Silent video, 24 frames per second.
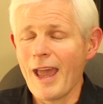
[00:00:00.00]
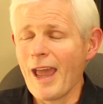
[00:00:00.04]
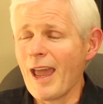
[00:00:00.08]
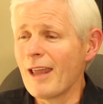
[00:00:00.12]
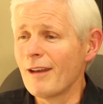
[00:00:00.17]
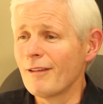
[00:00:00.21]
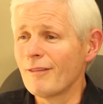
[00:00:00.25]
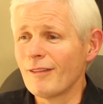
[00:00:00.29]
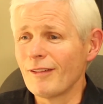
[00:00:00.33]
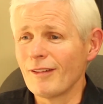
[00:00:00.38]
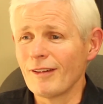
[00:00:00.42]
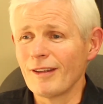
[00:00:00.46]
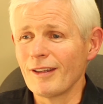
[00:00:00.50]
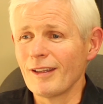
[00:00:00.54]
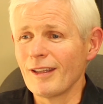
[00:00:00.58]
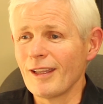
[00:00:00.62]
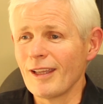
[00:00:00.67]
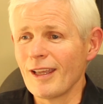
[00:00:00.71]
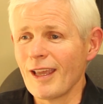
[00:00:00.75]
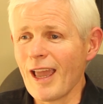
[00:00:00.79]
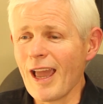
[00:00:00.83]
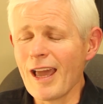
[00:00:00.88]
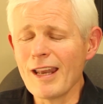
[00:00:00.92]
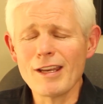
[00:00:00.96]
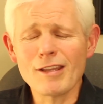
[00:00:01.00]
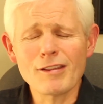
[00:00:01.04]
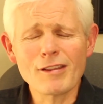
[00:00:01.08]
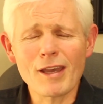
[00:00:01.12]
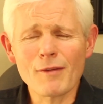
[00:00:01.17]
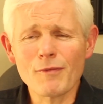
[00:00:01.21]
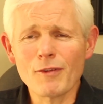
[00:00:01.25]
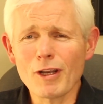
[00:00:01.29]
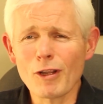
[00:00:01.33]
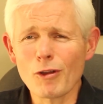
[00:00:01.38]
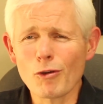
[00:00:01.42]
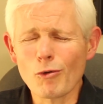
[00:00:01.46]
and he's
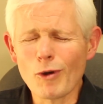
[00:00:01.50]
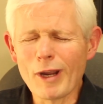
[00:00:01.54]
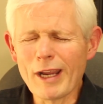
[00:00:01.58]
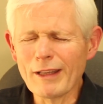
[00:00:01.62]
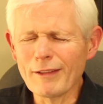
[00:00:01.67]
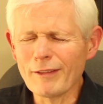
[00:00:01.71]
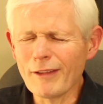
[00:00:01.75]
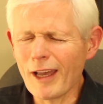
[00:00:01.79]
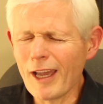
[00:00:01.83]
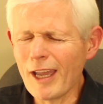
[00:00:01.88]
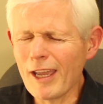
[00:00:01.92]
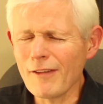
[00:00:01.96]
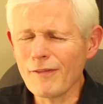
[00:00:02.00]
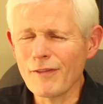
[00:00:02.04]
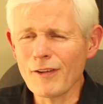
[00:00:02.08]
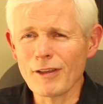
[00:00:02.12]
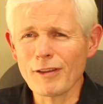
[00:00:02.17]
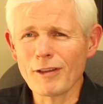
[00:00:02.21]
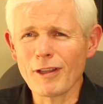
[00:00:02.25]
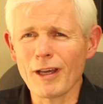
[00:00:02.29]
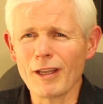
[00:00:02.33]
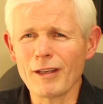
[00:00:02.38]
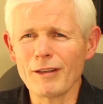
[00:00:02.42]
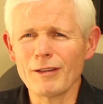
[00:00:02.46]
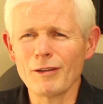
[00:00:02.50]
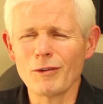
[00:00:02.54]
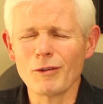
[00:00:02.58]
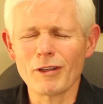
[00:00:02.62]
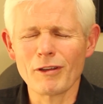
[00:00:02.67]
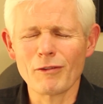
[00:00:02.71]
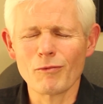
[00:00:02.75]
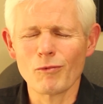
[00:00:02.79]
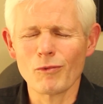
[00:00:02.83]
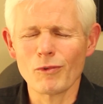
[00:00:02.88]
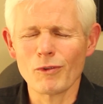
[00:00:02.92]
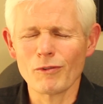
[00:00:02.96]
having a great life. He's got, you know,
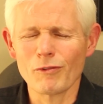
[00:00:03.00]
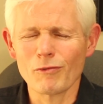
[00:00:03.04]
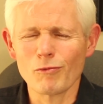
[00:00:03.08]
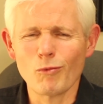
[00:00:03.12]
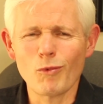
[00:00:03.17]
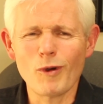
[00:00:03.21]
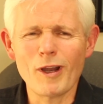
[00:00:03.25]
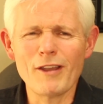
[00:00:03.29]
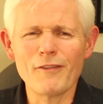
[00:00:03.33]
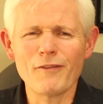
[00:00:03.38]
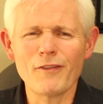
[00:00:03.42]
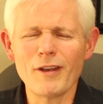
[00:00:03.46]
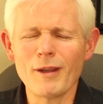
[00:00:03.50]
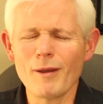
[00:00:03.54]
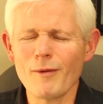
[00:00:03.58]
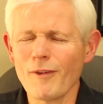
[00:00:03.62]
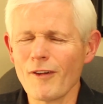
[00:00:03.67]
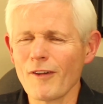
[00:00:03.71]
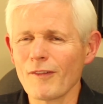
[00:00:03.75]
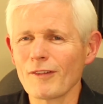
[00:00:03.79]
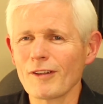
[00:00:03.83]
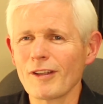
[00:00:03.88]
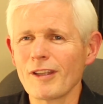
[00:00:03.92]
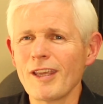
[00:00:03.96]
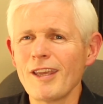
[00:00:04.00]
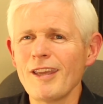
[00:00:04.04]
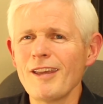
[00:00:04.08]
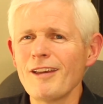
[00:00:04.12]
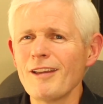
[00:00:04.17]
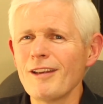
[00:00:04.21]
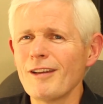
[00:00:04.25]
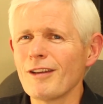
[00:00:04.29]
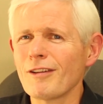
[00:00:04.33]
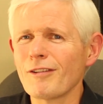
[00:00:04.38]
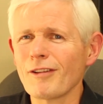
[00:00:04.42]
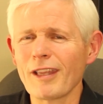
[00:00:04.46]
his wife and him have a
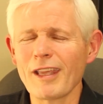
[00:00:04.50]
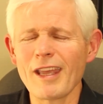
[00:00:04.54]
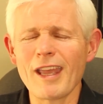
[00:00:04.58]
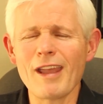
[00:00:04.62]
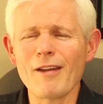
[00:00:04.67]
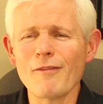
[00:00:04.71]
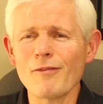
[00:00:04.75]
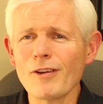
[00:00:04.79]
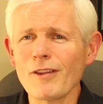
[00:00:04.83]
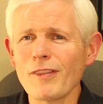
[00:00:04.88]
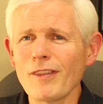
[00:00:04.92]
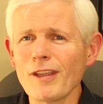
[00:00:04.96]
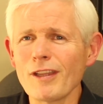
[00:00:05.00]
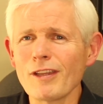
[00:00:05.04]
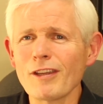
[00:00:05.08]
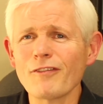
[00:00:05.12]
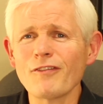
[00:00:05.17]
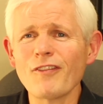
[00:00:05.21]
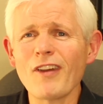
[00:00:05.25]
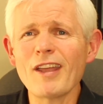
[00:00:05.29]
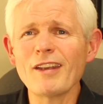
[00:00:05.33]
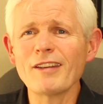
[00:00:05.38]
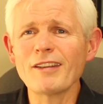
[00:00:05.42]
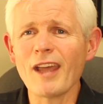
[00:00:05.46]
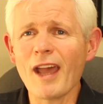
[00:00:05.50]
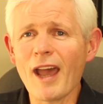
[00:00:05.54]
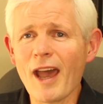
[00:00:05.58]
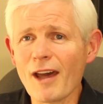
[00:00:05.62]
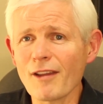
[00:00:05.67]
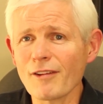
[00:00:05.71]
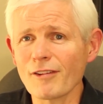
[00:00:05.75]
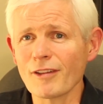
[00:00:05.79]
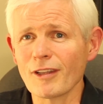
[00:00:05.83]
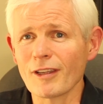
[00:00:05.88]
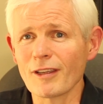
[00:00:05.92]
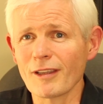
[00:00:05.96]
kid. It's like everything's
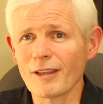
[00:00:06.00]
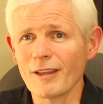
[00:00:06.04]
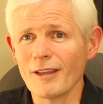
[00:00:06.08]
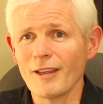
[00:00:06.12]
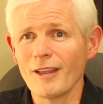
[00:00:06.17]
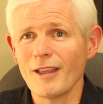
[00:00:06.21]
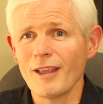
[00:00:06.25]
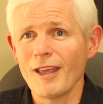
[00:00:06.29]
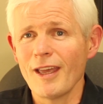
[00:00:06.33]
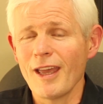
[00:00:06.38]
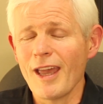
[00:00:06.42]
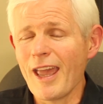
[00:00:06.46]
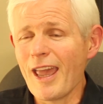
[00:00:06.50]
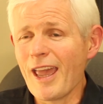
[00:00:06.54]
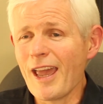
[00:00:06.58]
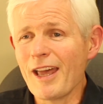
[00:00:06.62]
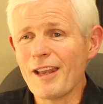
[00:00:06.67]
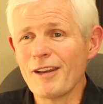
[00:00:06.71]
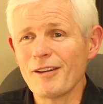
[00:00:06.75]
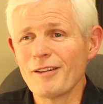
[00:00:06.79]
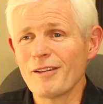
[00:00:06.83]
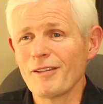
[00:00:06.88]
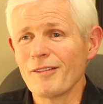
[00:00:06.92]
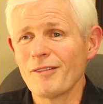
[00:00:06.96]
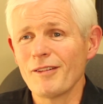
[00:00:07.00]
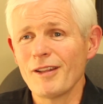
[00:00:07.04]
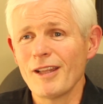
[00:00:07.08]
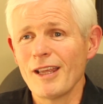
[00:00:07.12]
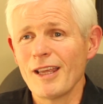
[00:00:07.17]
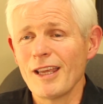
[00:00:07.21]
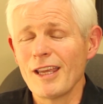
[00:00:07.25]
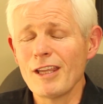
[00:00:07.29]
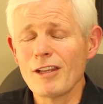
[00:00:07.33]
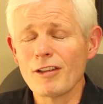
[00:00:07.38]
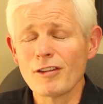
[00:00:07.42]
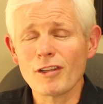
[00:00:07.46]
fantastic, and
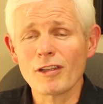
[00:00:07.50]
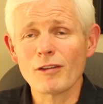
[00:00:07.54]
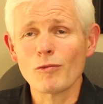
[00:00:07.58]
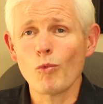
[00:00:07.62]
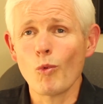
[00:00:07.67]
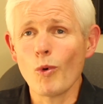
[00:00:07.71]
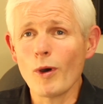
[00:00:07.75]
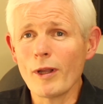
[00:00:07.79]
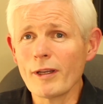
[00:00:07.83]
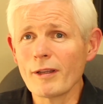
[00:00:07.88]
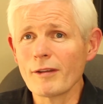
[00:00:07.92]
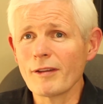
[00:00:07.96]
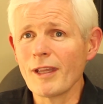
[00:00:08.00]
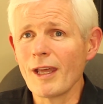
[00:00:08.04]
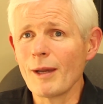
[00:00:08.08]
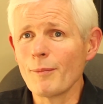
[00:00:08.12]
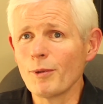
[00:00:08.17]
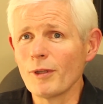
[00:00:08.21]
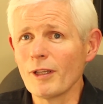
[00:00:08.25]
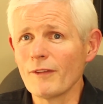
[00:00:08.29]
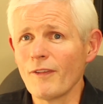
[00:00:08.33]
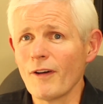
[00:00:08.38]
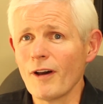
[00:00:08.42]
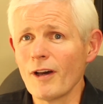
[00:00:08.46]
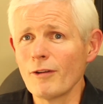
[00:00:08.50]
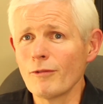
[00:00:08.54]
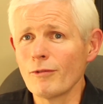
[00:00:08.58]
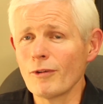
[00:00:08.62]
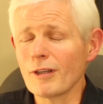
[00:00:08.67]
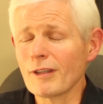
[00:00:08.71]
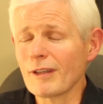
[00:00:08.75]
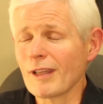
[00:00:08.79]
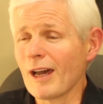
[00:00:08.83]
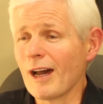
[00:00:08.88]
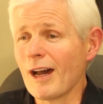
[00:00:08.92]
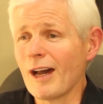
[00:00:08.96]
he's just one example of
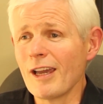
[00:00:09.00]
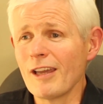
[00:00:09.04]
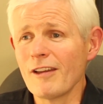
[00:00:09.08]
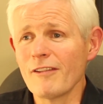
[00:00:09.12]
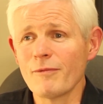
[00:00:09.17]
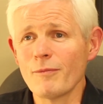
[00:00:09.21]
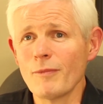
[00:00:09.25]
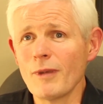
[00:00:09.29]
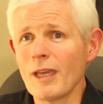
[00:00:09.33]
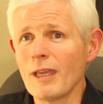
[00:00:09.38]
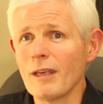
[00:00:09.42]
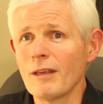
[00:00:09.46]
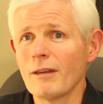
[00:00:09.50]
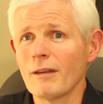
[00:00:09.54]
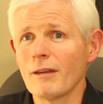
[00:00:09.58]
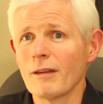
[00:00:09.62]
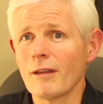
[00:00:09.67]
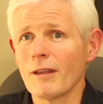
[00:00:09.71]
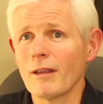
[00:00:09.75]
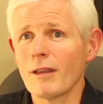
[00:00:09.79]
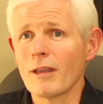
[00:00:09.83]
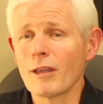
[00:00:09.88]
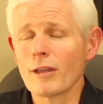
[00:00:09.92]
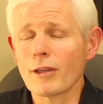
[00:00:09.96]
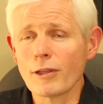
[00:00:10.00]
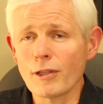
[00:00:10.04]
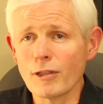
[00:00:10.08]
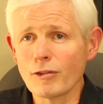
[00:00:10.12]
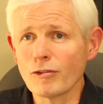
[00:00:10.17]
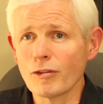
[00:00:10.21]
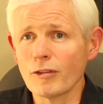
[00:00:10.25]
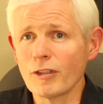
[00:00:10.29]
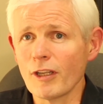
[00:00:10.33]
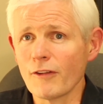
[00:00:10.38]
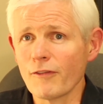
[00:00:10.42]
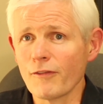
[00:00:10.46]
hundreds. I have made
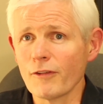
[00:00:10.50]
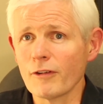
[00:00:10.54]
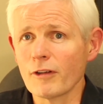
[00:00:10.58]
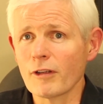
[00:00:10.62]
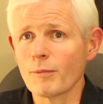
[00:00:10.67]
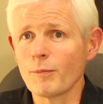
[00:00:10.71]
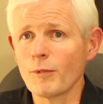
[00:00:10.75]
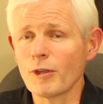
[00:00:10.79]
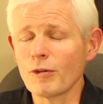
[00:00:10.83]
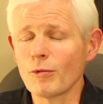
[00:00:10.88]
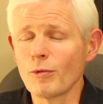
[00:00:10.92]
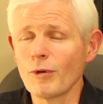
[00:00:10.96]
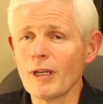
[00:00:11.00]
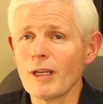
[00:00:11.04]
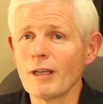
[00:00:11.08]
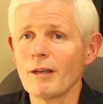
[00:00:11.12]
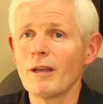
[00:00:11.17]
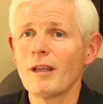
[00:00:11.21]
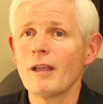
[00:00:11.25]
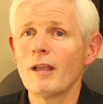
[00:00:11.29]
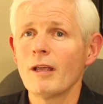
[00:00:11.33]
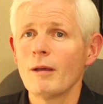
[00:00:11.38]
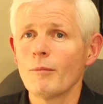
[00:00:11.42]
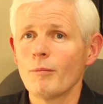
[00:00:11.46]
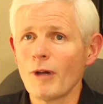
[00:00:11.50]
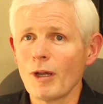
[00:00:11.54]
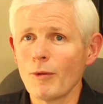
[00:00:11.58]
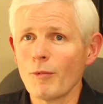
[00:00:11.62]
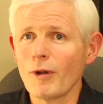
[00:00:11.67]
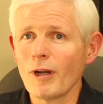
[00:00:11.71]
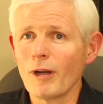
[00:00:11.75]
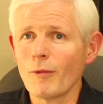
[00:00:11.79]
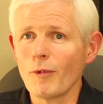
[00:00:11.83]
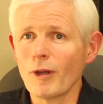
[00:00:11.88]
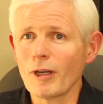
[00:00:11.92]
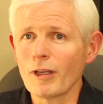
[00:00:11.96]
such a difference between my
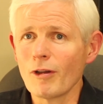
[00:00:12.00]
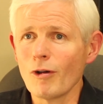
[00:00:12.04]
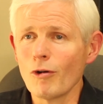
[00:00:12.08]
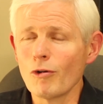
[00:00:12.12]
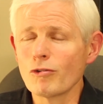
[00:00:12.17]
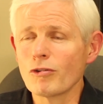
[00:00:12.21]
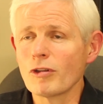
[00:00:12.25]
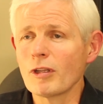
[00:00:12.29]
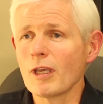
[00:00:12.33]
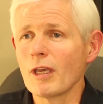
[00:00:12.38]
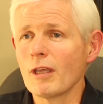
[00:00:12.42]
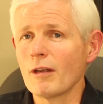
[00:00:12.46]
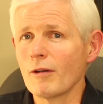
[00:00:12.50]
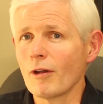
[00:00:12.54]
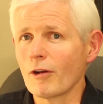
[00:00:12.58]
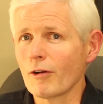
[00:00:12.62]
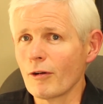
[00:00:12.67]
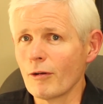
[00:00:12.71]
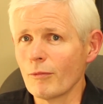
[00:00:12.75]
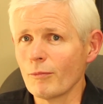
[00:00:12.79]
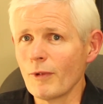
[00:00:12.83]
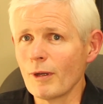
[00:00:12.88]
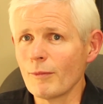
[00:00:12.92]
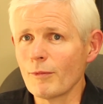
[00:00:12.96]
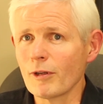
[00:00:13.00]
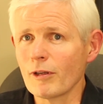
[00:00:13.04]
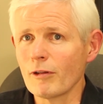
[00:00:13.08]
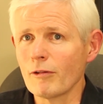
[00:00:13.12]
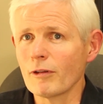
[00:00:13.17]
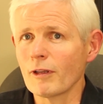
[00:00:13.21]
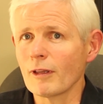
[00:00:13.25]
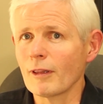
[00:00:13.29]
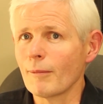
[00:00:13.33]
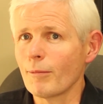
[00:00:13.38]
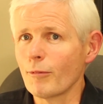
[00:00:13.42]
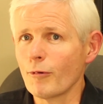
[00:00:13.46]
one-on-one coaching and our members
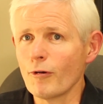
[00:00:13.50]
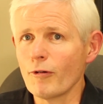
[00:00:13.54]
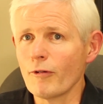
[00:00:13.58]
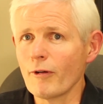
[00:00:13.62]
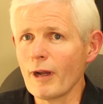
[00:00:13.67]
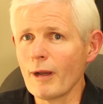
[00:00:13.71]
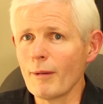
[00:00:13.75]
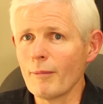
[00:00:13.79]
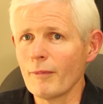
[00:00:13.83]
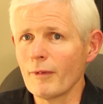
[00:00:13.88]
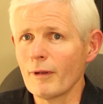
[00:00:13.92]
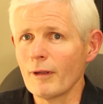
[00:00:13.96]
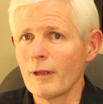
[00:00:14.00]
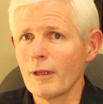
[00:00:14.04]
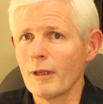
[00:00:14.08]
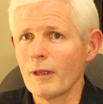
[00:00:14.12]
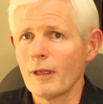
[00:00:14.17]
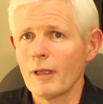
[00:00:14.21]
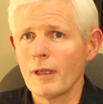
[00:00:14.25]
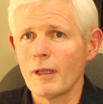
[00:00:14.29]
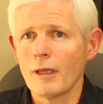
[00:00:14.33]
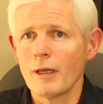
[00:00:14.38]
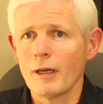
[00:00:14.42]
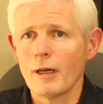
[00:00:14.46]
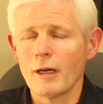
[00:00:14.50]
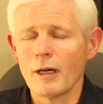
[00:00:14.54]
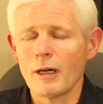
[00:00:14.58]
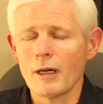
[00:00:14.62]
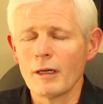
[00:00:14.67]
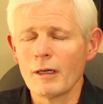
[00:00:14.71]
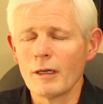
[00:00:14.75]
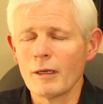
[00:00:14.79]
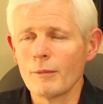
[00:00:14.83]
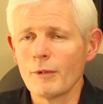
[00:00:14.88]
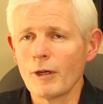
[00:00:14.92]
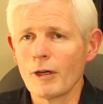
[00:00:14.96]
using the program,
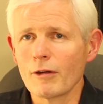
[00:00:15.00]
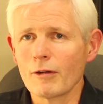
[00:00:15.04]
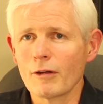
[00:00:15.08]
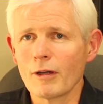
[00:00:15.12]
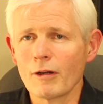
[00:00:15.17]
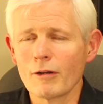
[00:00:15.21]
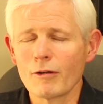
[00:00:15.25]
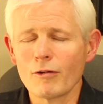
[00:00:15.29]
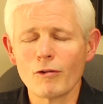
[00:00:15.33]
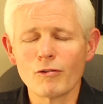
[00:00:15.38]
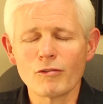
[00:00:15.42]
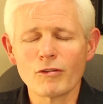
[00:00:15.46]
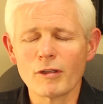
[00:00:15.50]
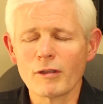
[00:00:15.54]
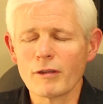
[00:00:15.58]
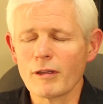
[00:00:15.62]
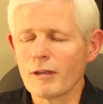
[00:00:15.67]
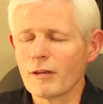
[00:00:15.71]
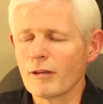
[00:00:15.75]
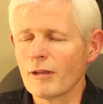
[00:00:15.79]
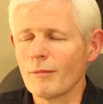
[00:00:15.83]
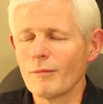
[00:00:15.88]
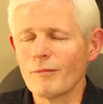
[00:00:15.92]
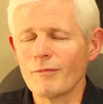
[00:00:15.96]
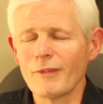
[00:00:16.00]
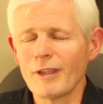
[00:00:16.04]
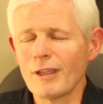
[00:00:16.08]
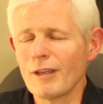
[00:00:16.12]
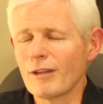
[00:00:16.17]
our coaching system.